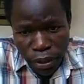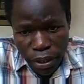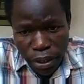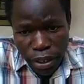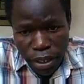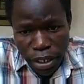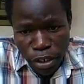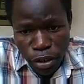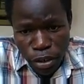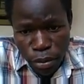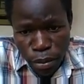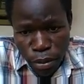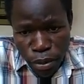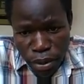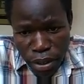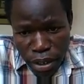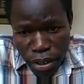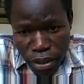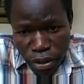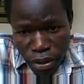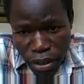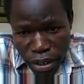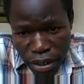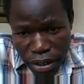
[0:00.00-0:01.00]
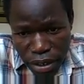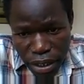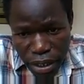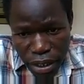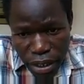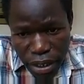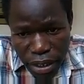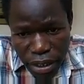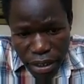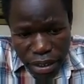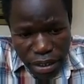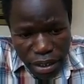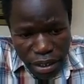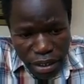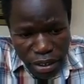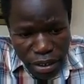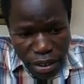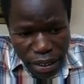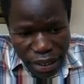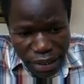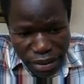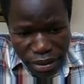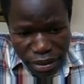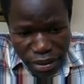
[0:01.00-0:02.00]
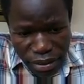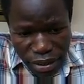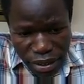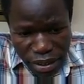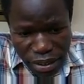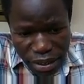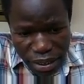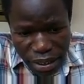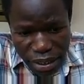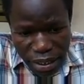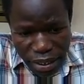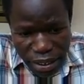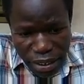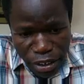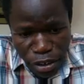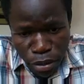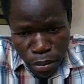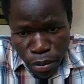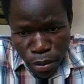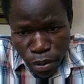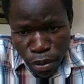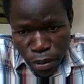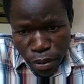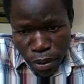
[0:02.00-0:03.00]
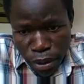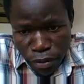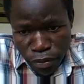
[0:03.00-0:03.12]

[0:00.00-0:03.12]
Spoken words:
Now you put the $sign, this last $sign, and then you put what?